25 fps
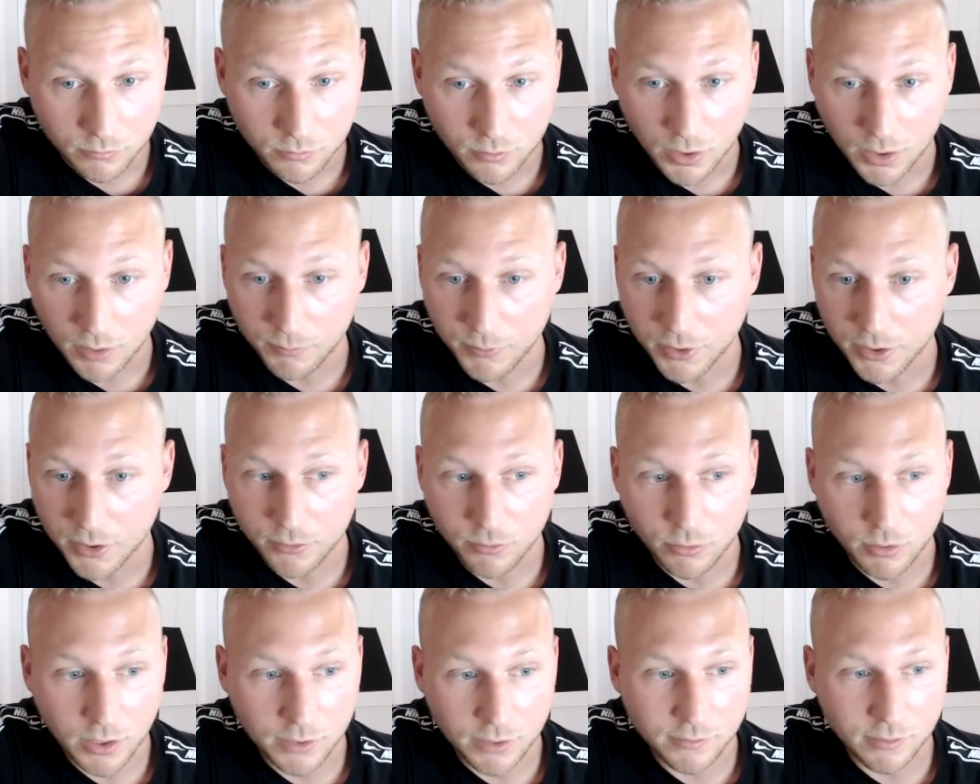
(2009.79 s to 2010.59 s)
I mean, you
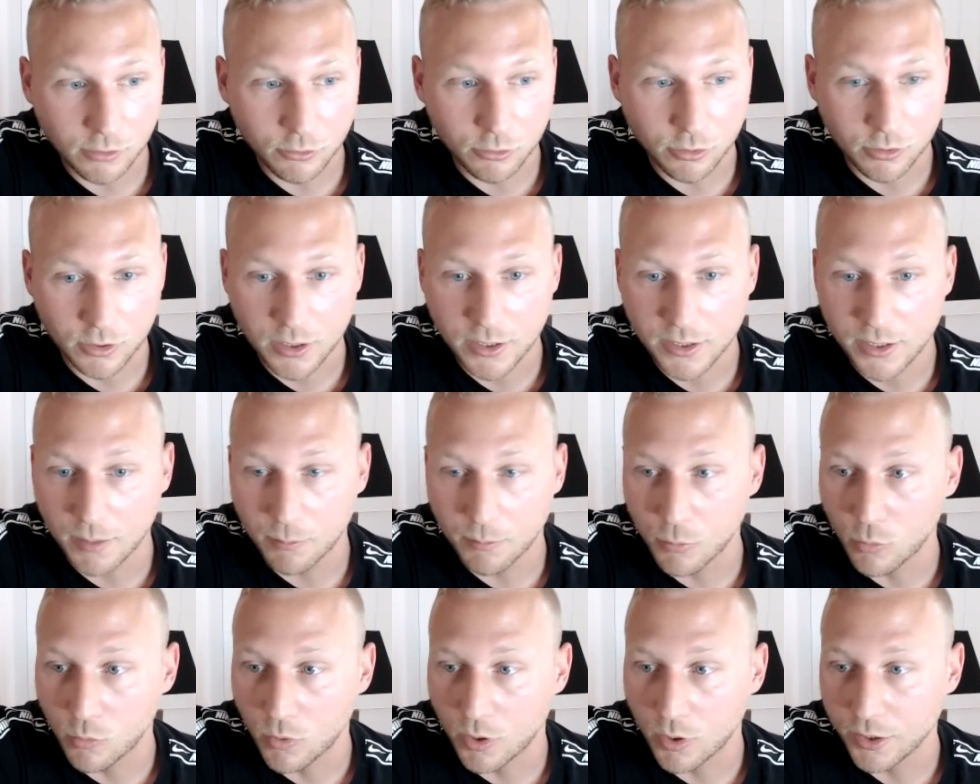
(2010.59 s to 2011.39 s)
guys are currently
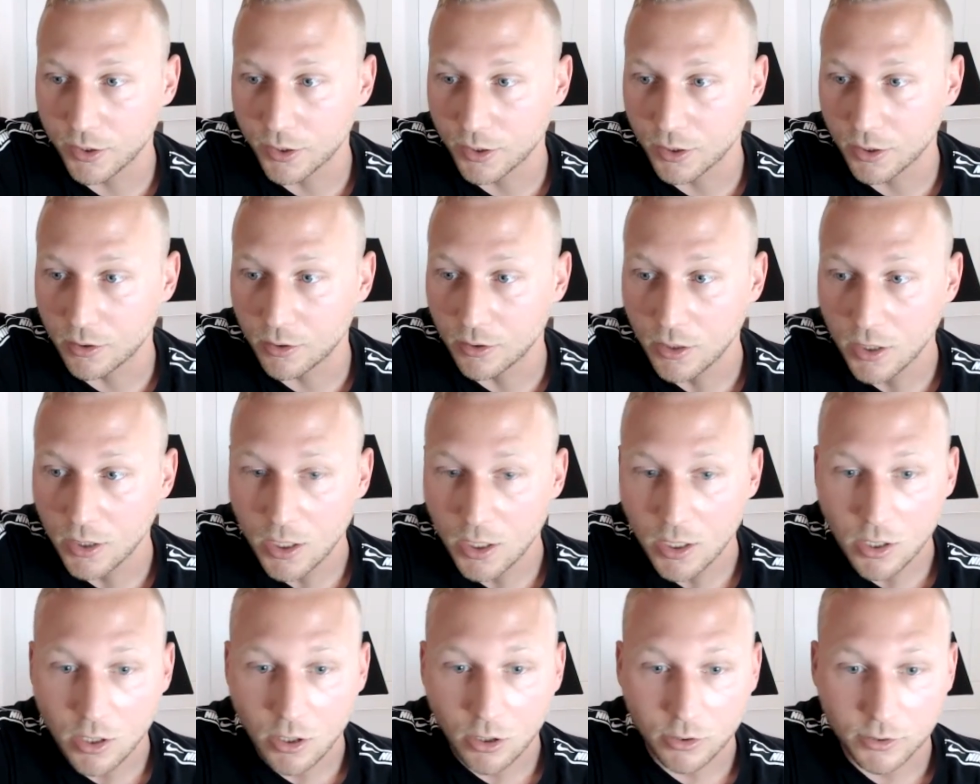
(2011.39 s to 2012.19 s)
#1 here
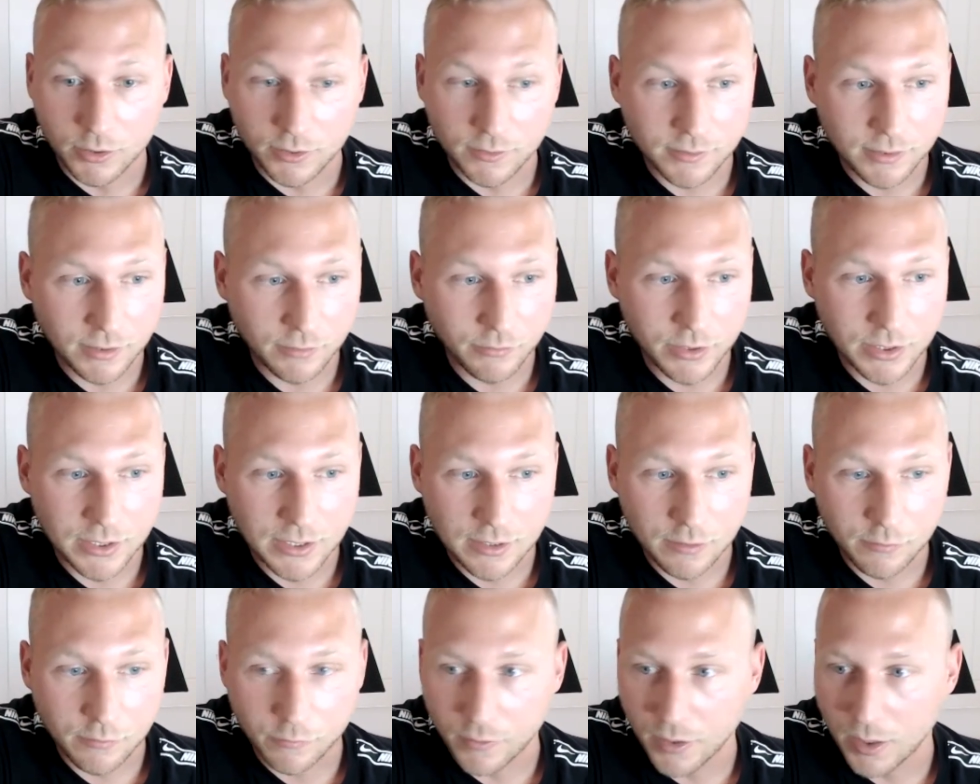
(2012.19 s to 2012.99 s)
on a 7-day
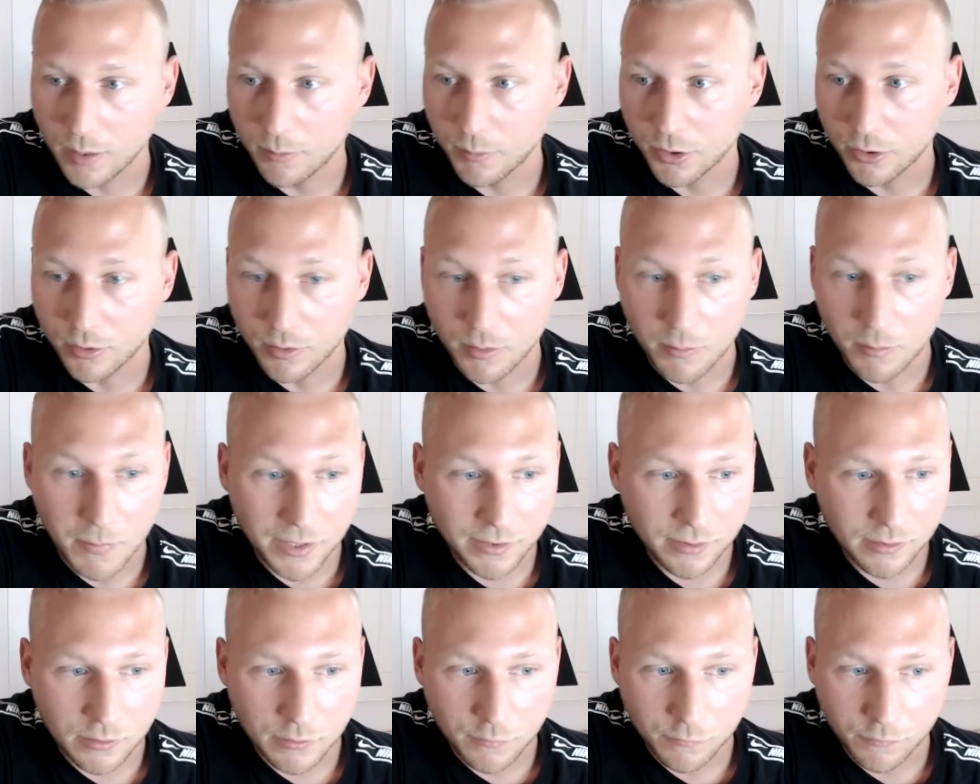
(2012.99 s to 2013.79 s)
frame, and on a
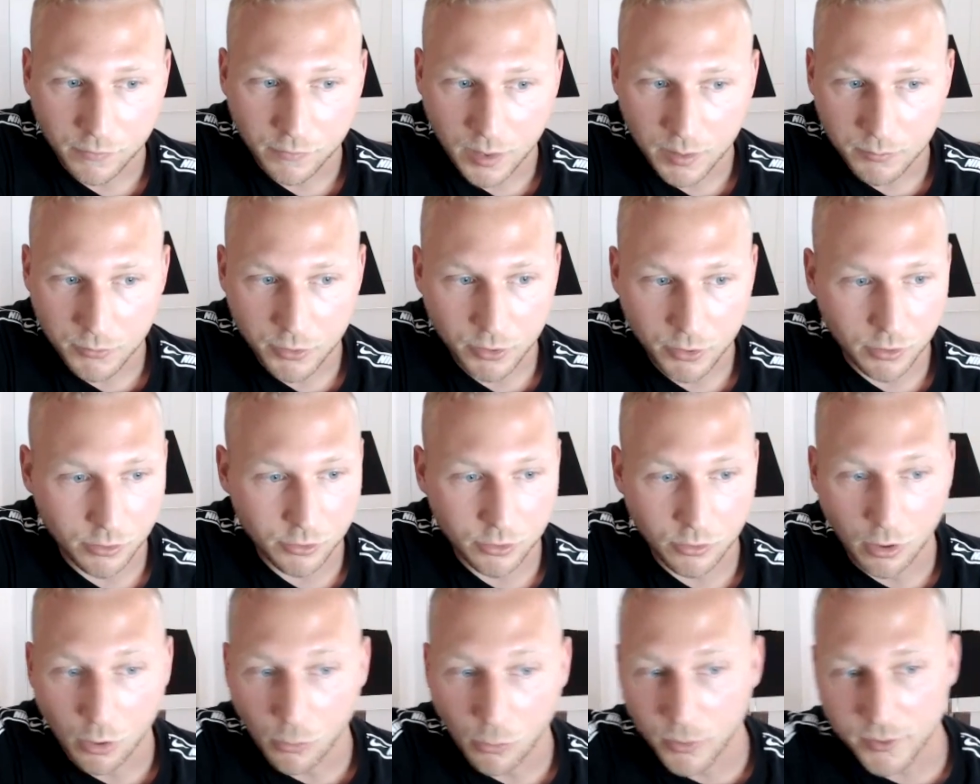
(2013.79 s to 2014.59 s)
monthly frame, you're
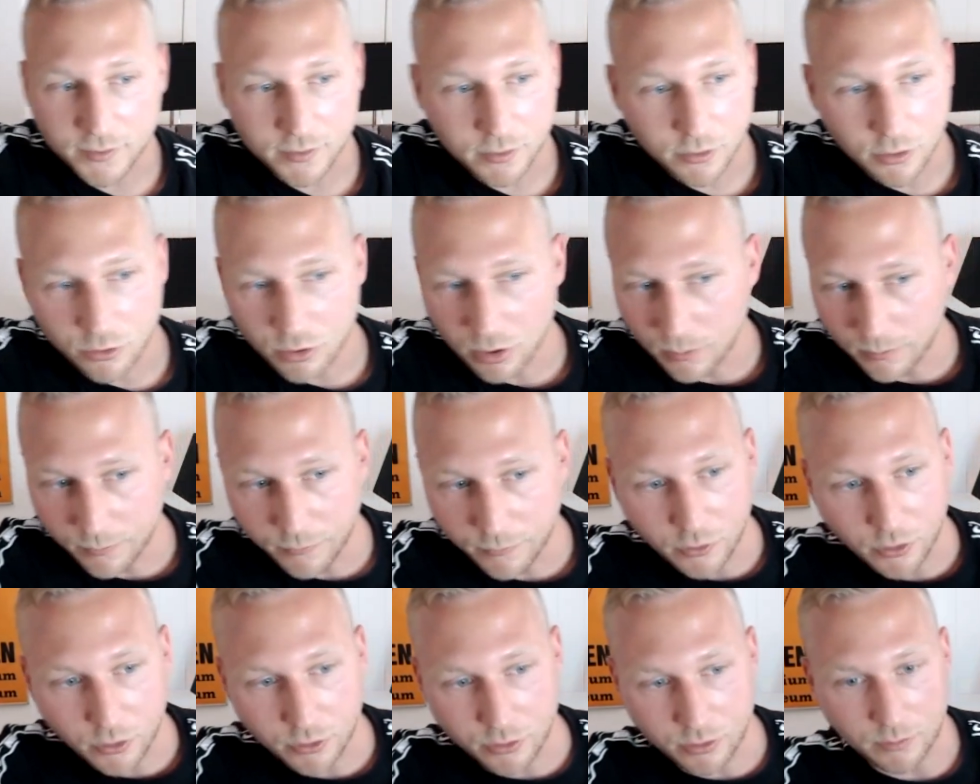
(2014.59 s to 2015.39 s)
always in the top
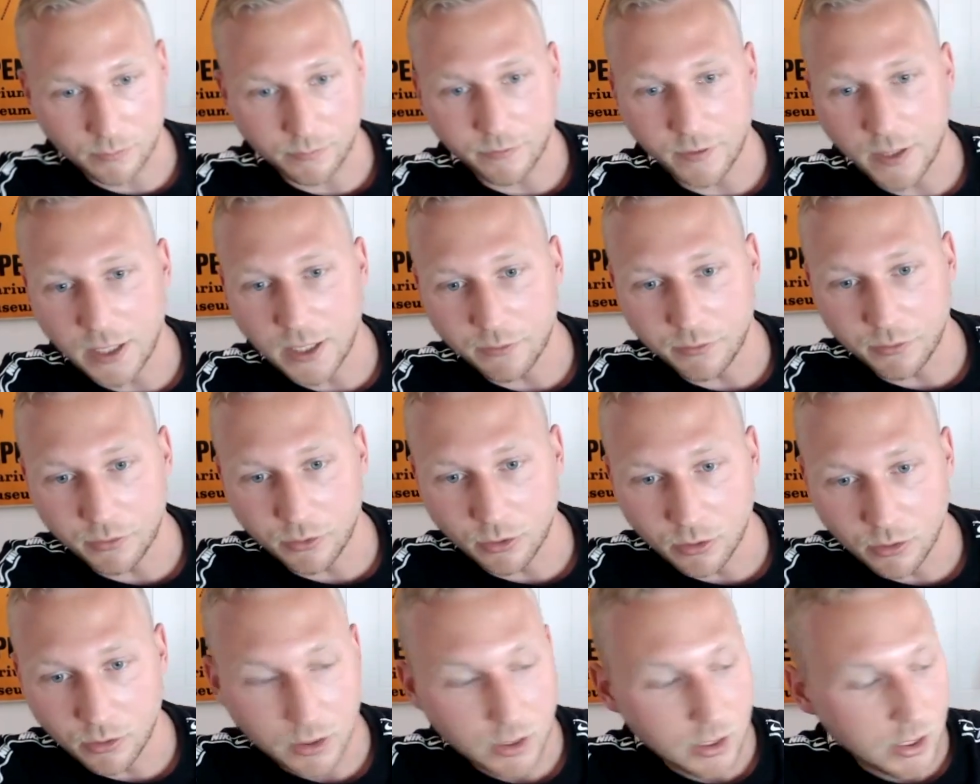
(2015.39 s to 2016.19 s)
4, top 5. So